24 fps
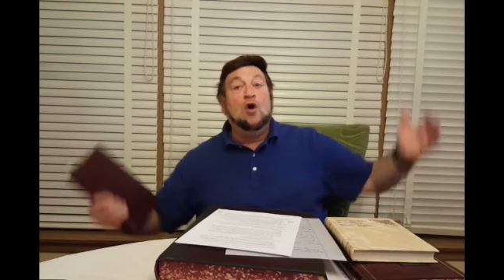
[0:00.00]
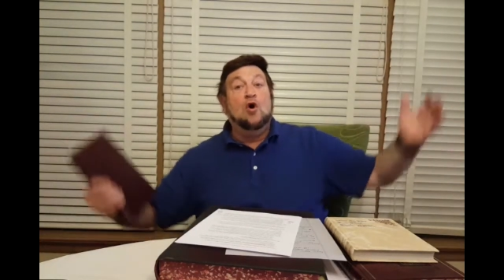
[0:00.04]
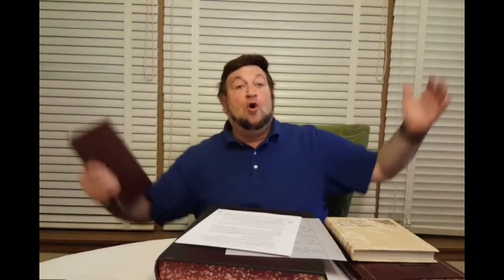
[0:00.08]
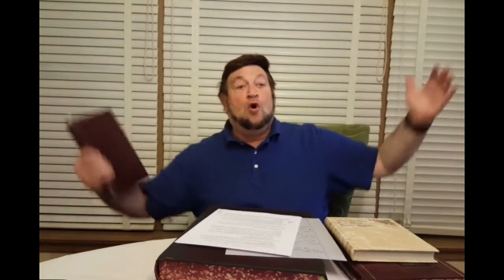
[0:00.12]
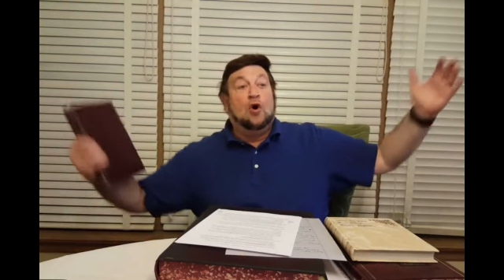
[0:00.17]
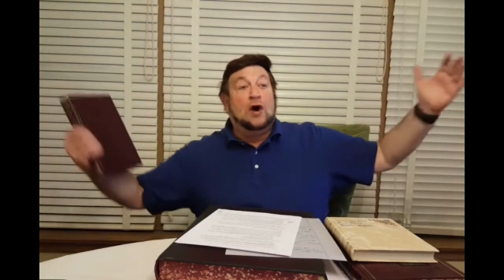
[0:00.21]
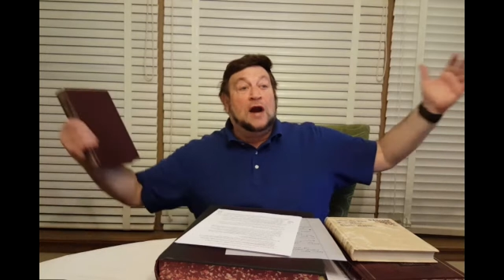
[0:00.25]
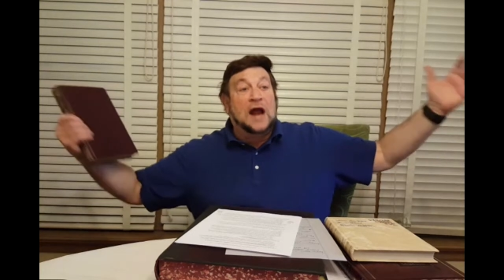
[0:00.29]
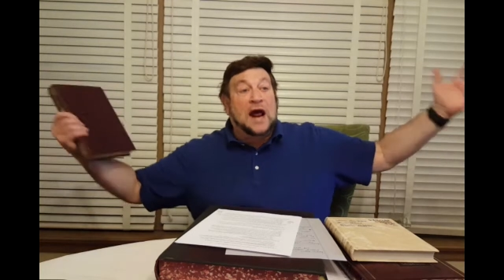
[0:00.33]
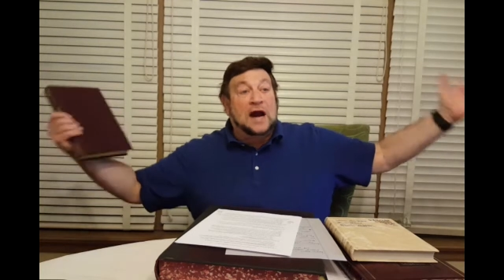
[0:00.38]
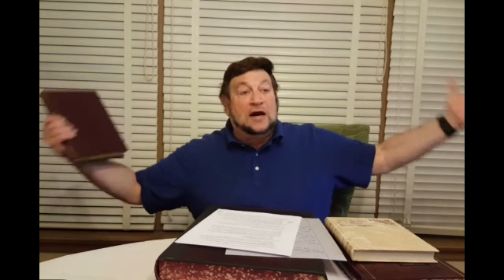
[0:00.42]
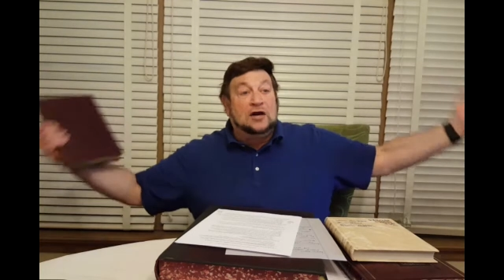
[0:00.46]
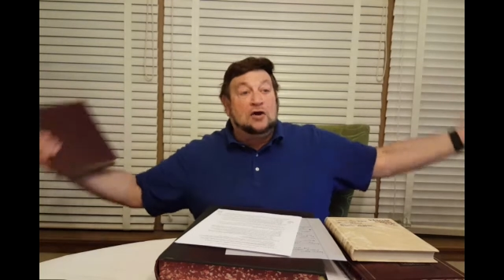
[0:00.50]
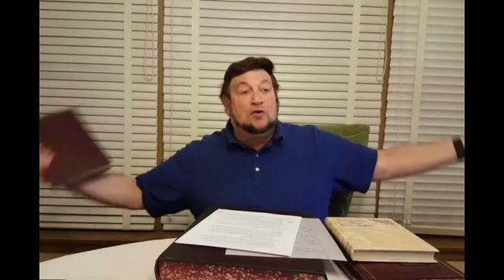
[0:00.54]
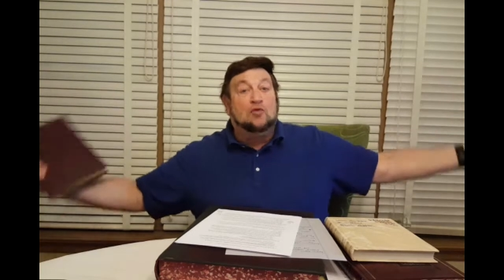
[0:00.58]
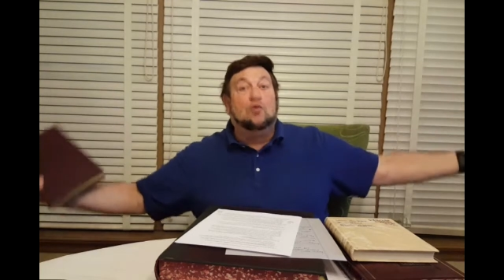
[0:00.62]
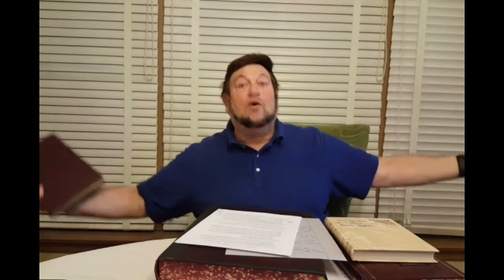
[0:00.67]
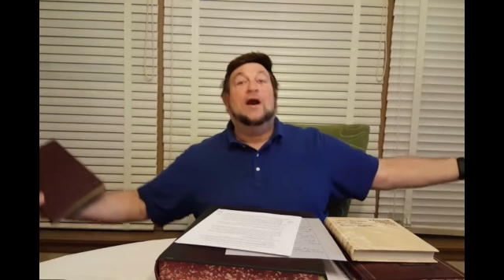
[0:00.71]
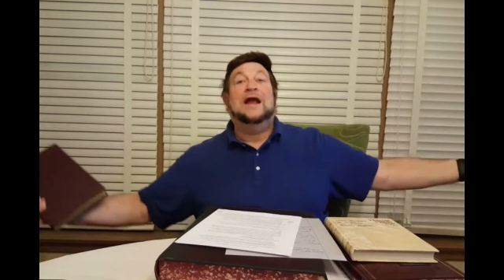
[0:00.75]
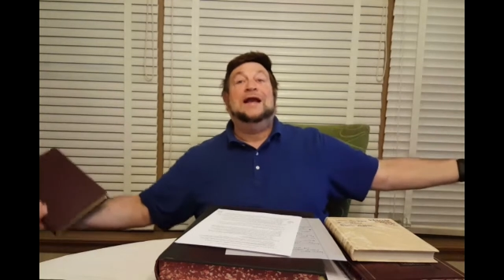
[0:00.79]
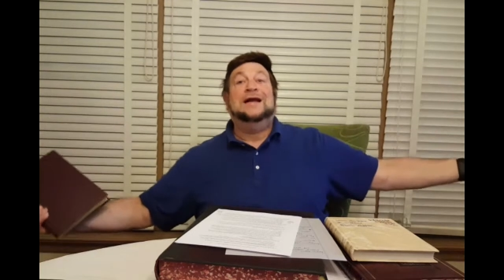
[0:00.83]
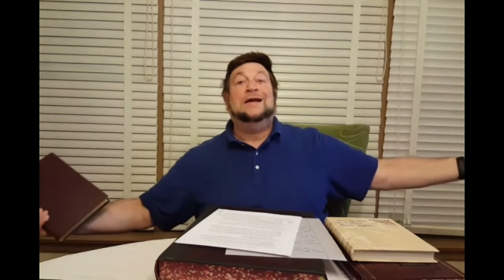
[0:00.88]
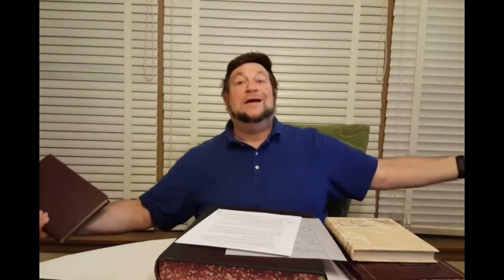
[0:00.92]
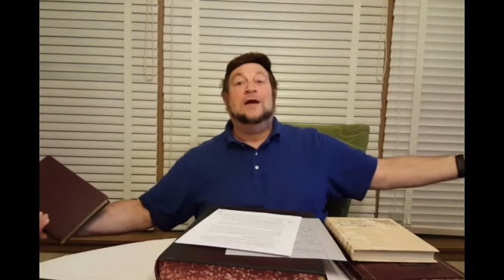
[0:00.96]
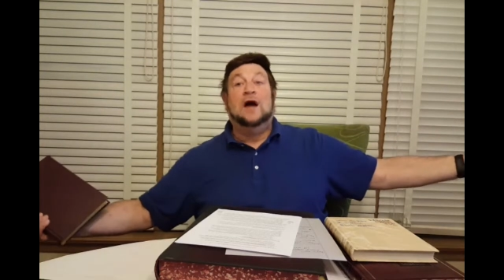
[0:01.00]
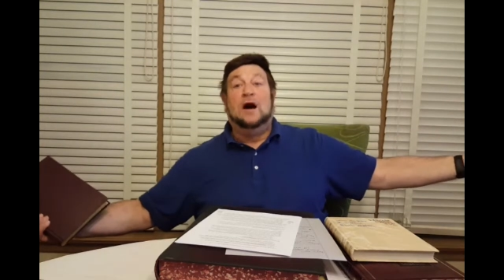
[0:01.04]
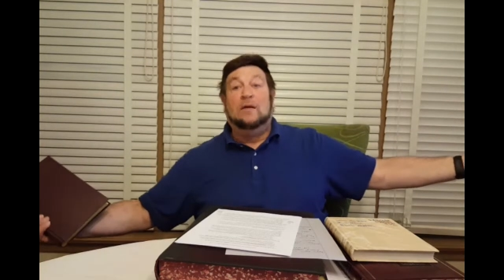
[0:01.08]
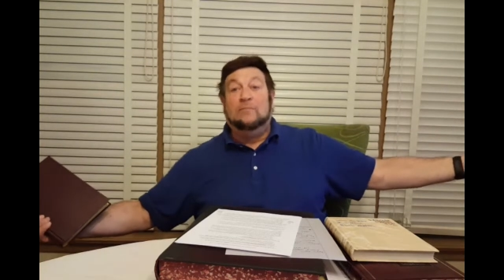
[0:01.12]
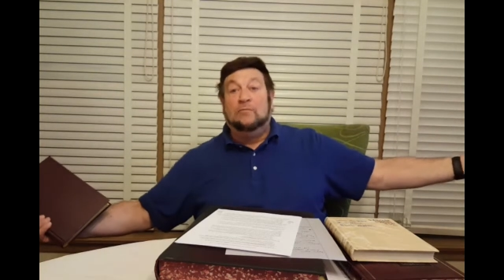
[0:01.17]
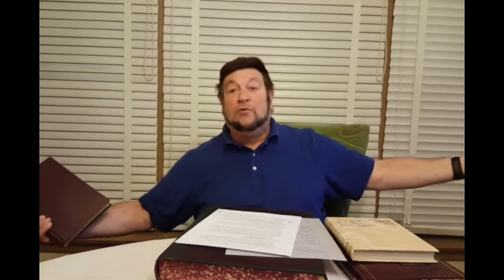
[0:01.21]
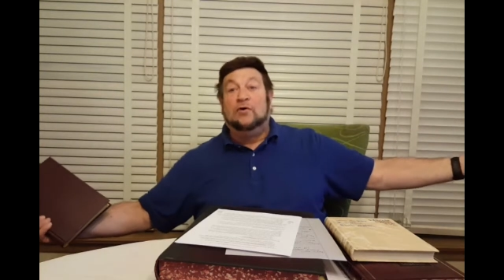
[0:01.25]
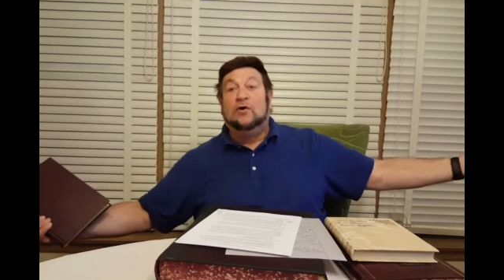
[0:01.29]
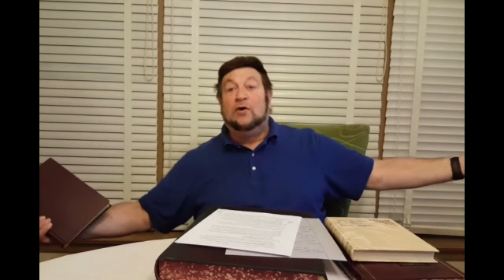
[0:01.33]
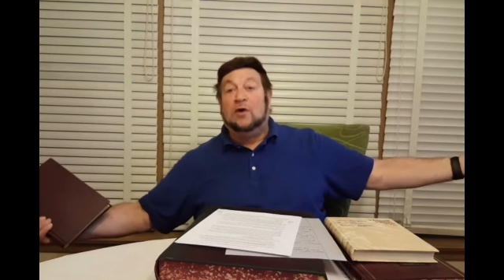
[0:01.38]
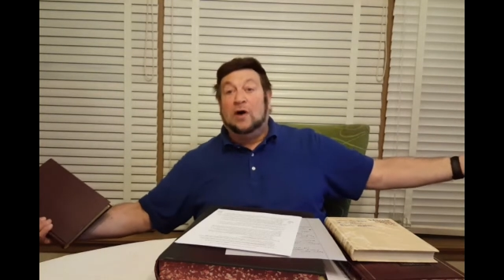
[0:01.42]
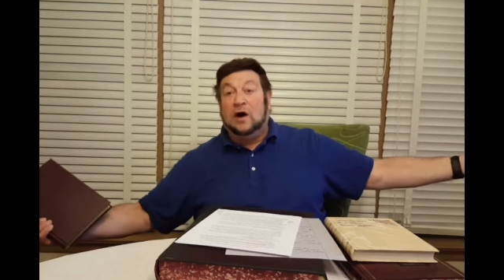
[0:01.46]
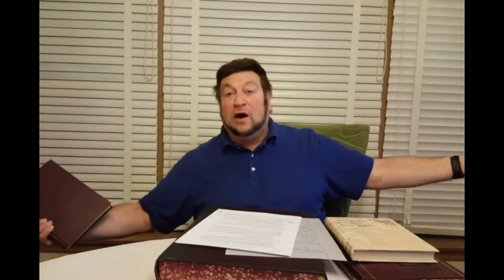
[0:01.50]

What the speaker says: or it had a great number